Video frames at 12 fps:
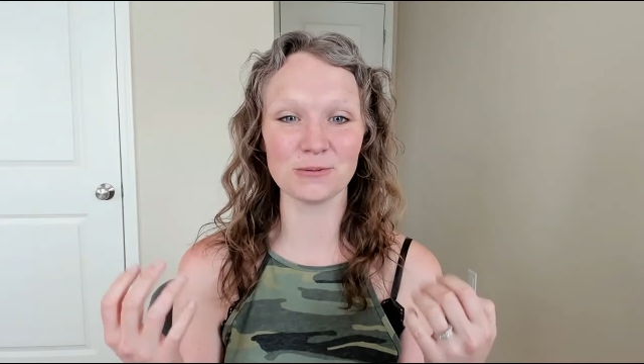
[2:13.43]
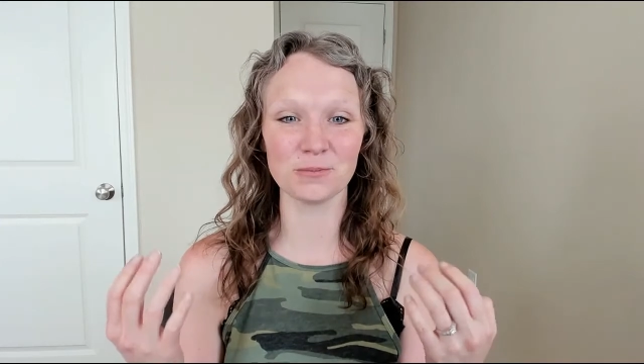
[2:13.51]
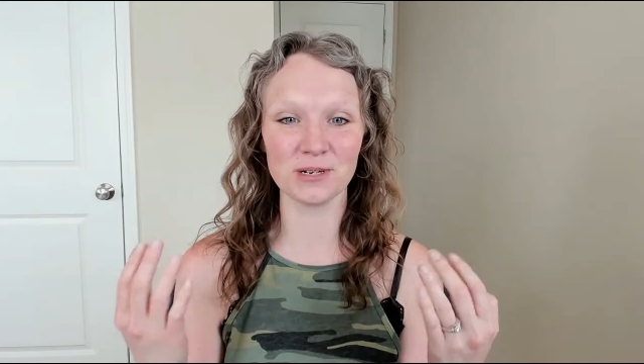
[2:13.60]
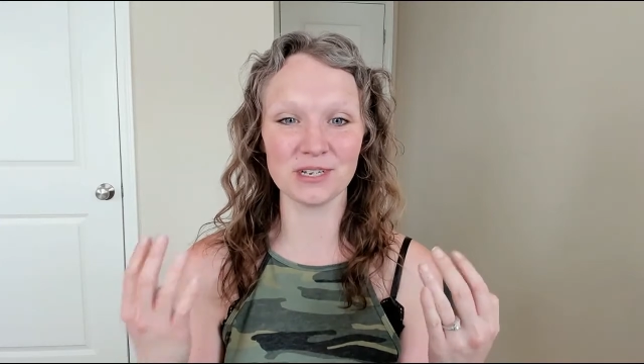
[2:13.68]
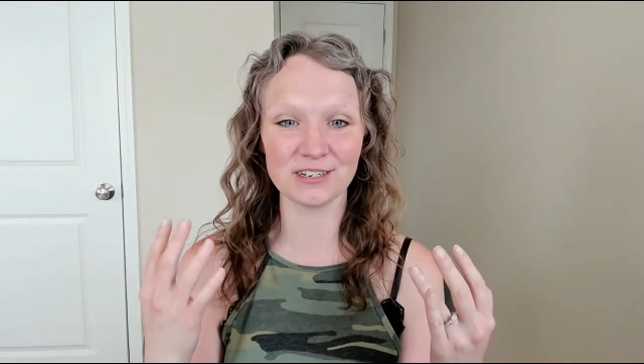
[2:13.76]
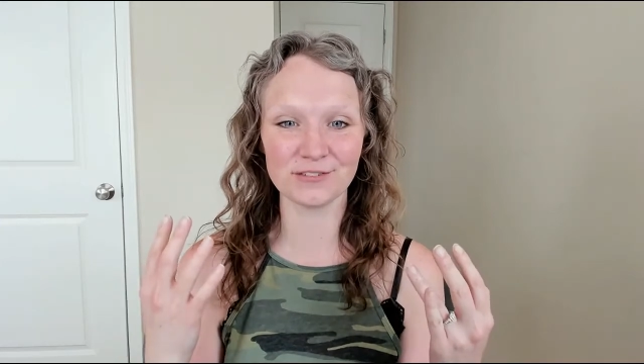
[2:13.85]

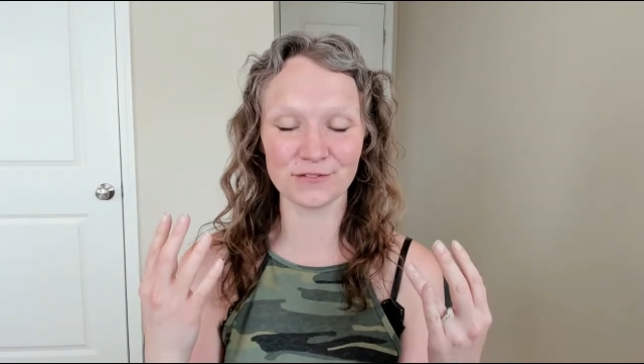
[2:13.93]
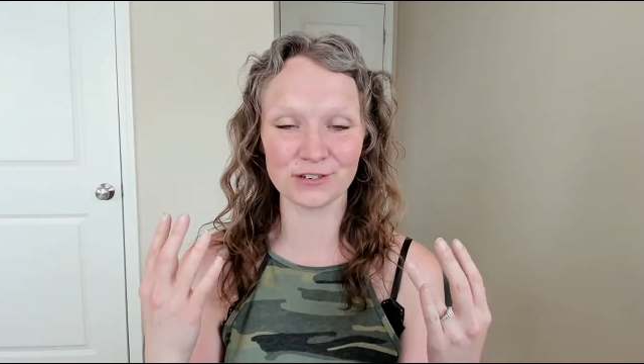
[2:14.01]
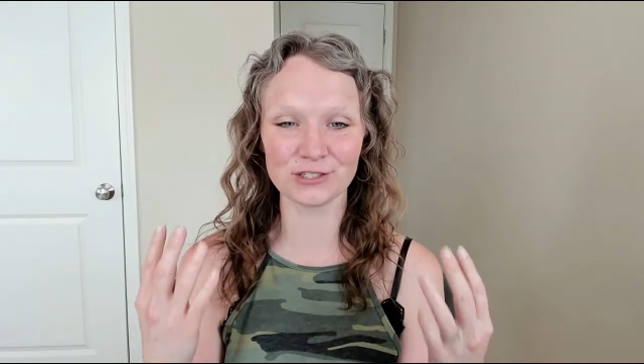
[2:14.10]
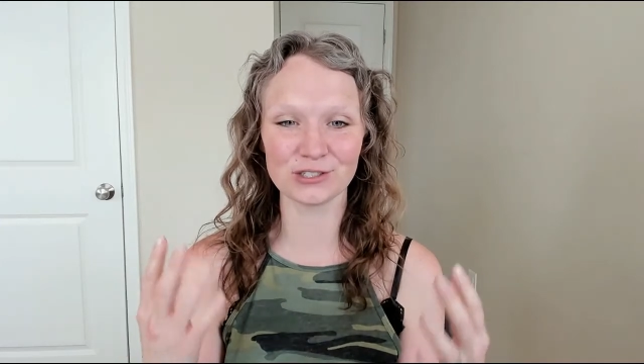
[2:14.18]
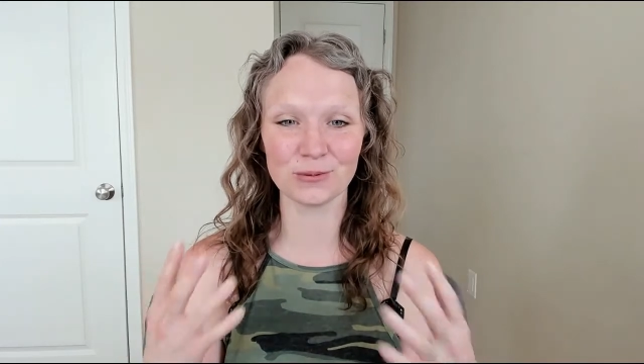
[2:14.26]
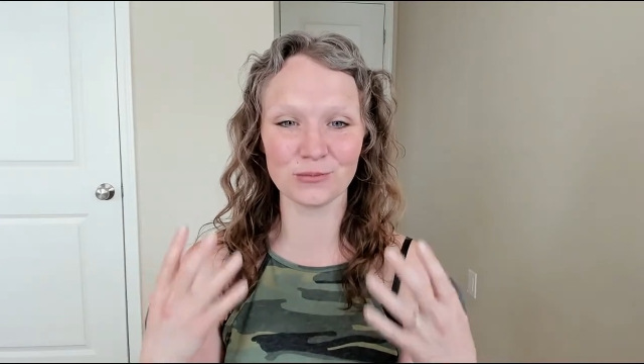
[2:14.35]
but for
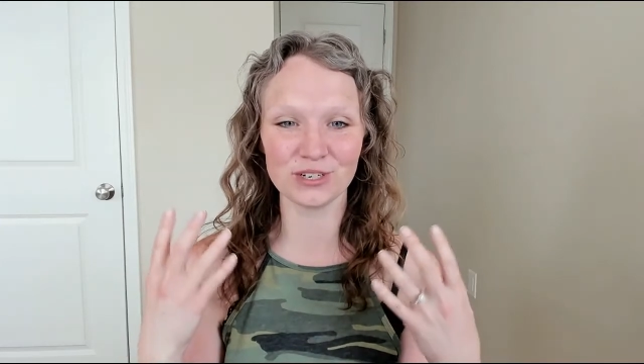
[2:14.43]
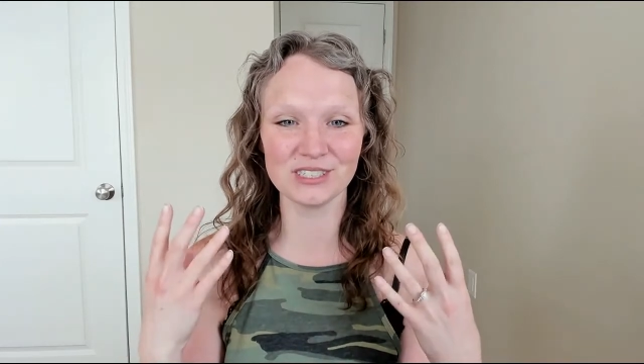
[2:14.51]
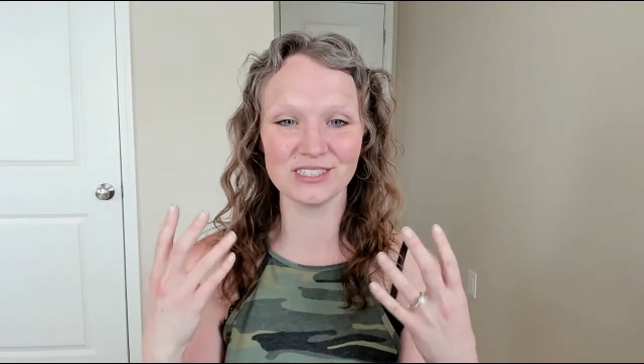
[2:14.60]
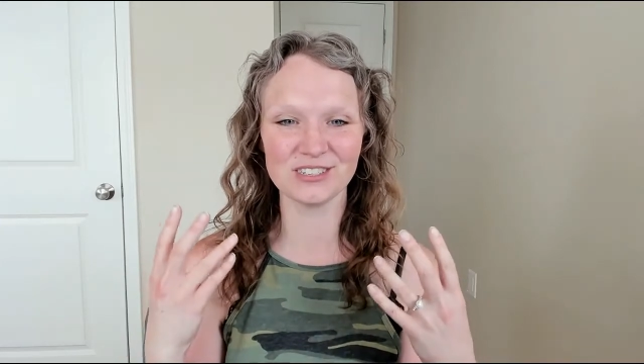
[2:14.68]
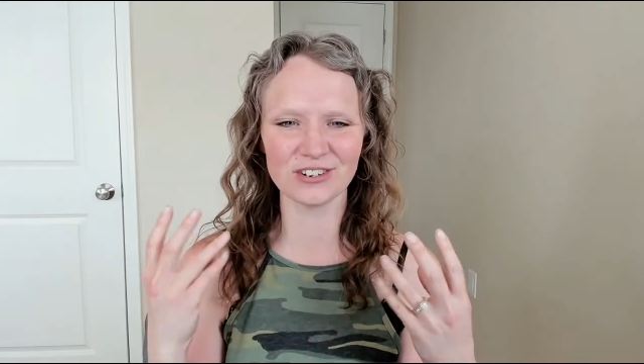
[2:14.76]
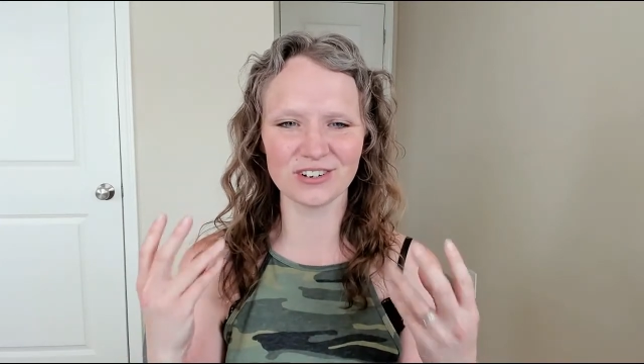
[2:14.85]
some
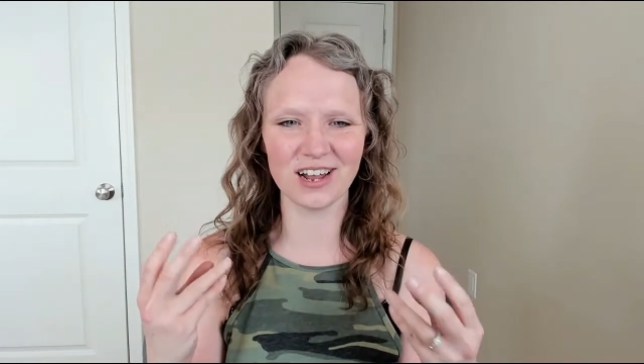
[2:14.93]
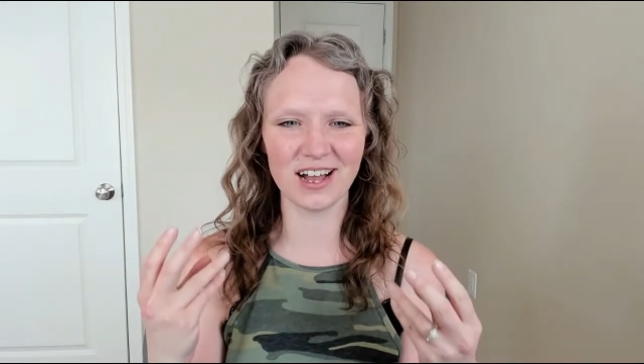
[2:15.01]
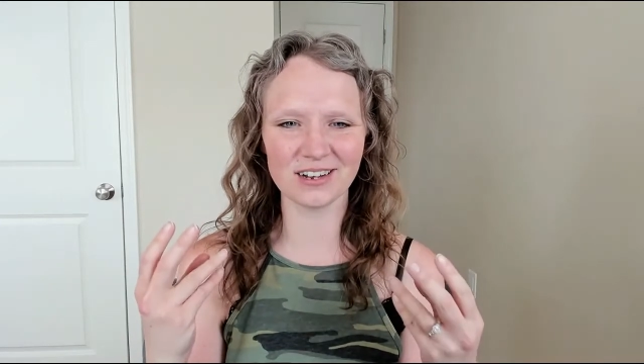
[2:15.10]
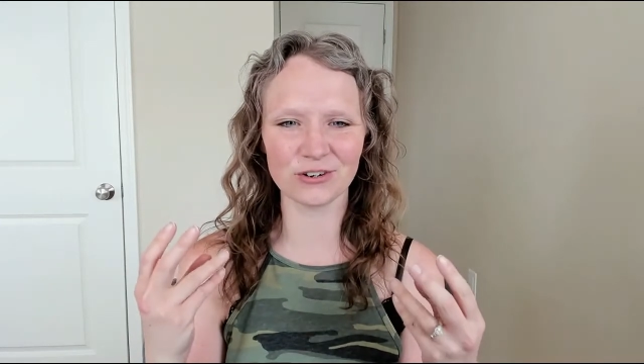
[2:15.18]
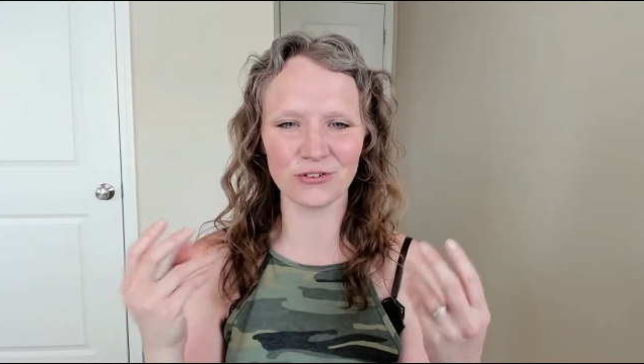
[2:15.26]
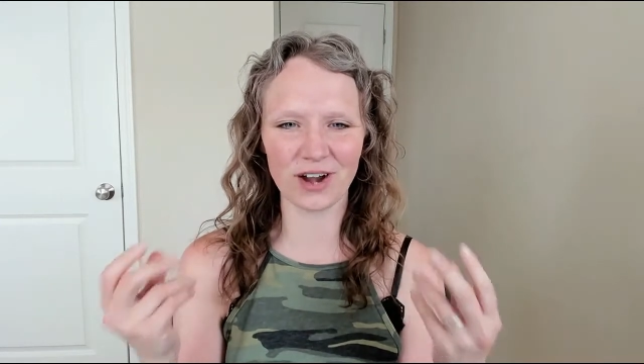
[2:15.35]
reason you're
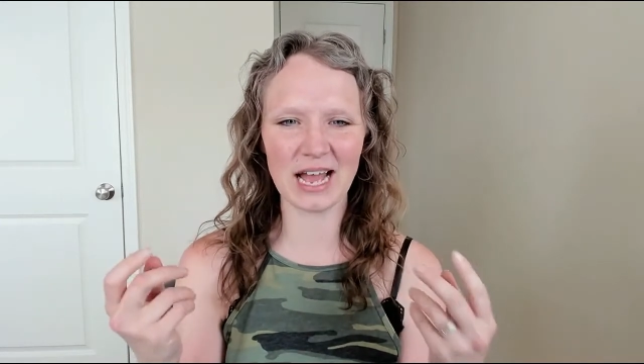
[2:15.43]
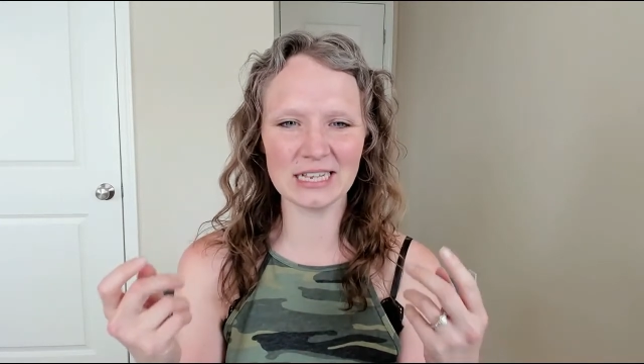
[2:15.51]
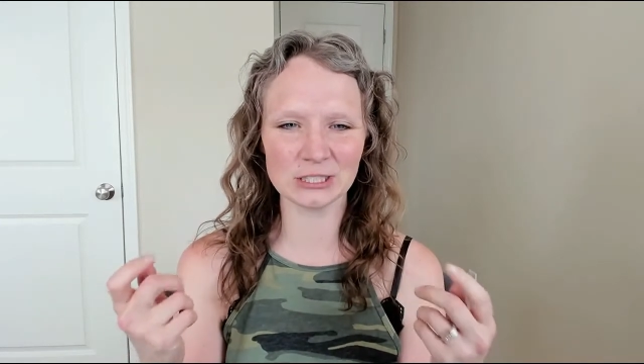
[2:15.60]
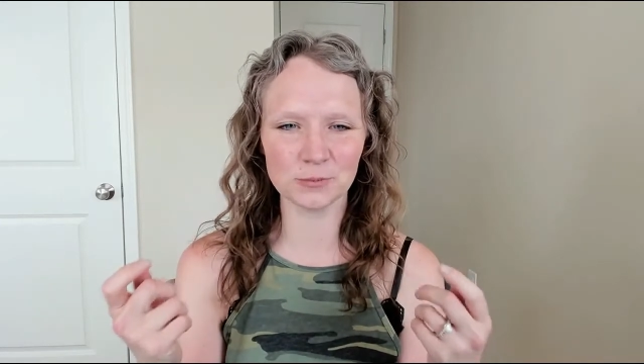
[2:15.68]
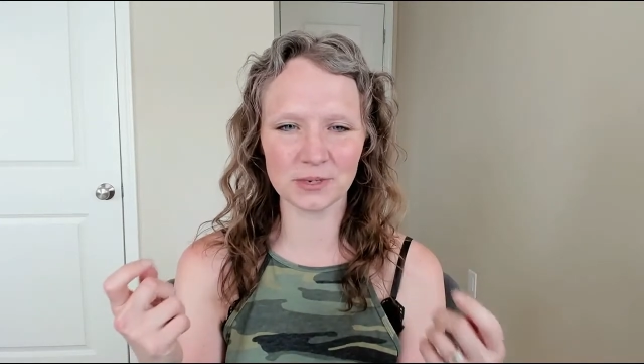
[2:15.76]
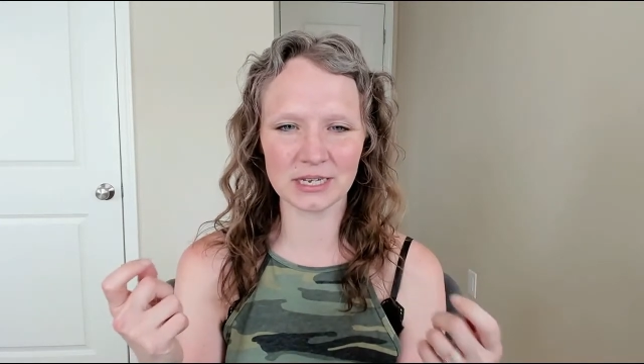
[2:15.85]
not
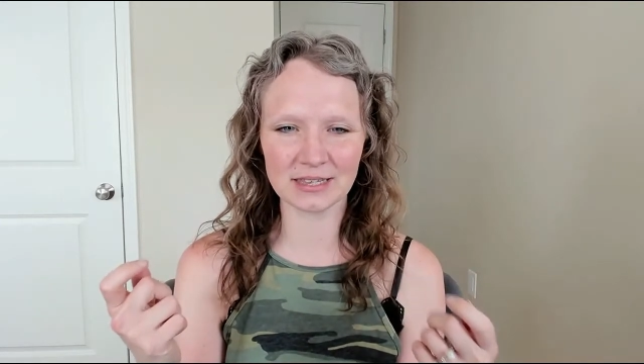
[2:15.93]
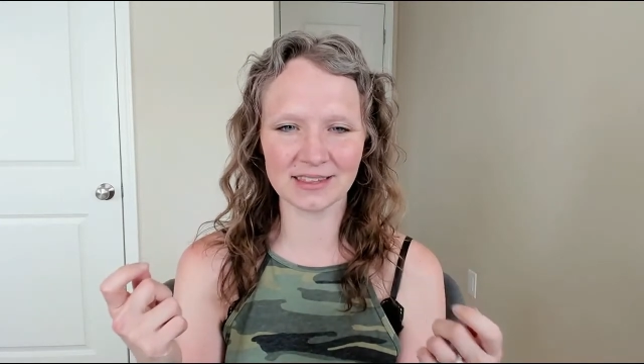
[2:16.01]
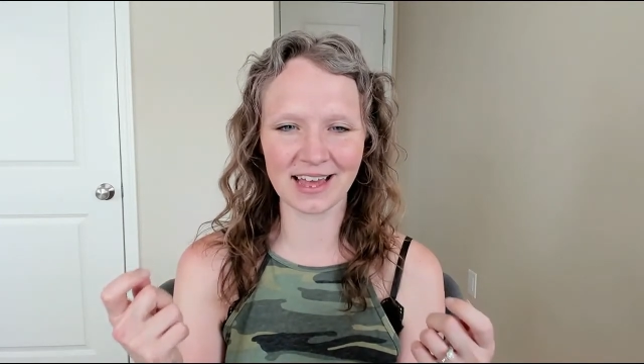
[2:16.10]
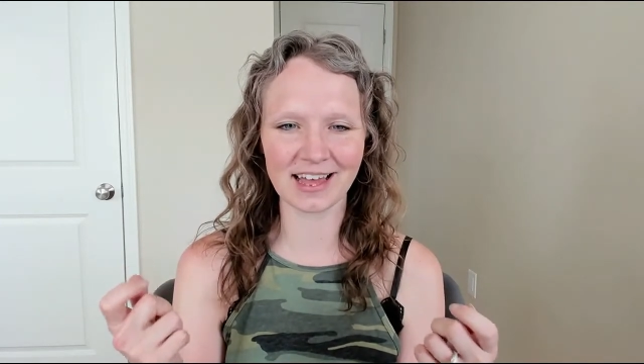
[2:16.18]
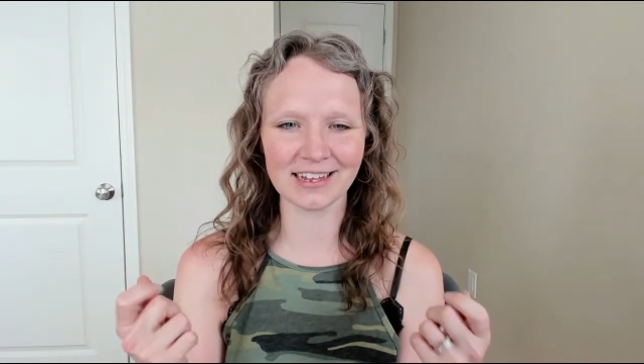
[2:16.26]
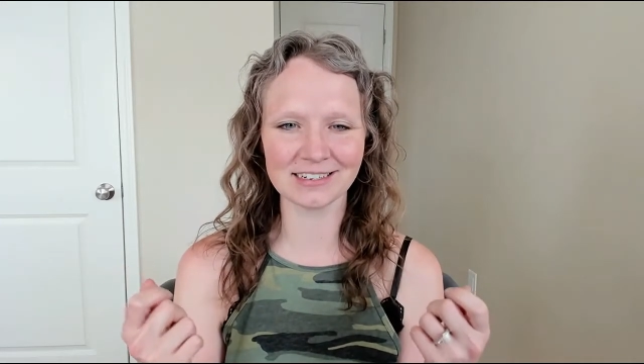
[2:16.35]
grasping
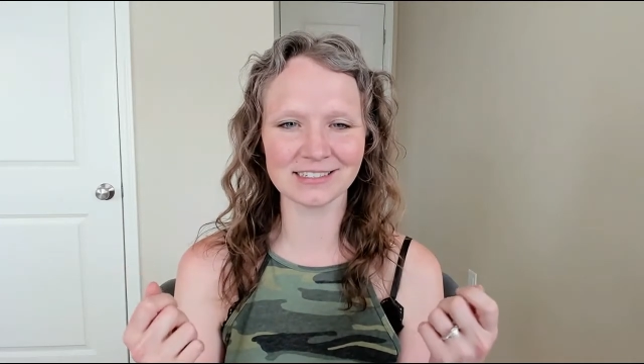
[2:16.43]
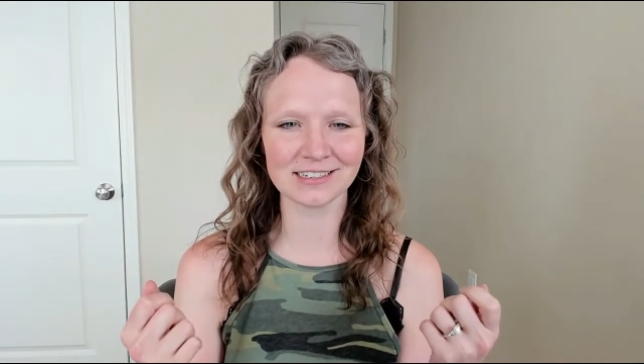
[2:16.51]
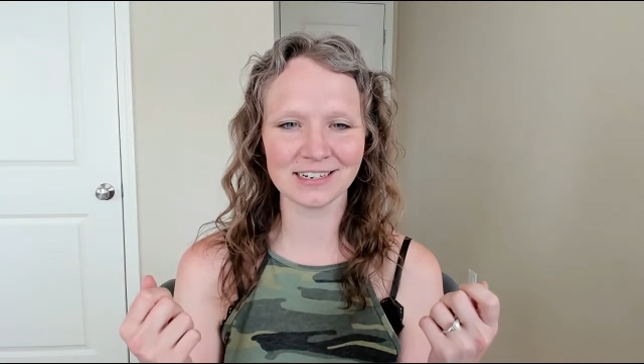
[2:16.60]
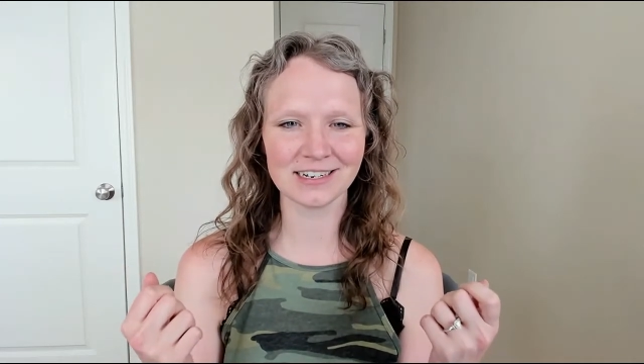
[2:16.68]
that